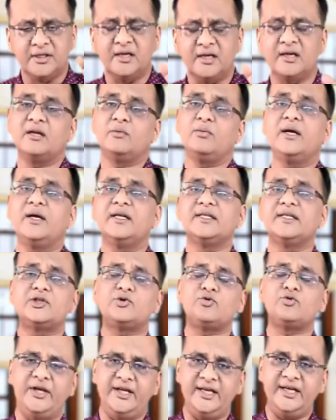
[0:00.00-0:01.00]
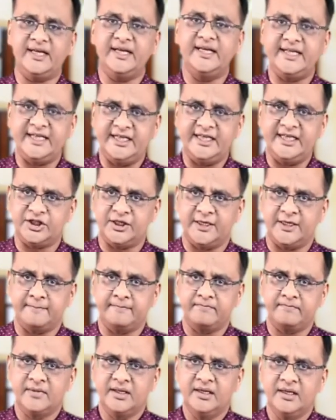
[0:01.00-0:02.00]
Agrawal's training and teaching,
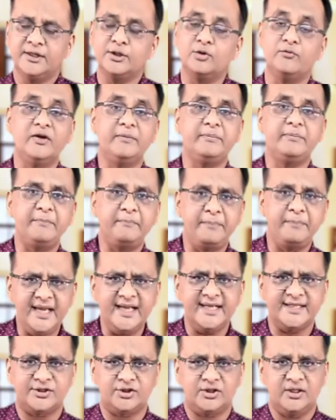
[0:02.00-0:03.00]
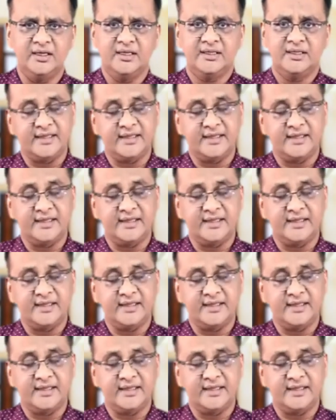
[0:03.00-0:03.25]
you will be blessed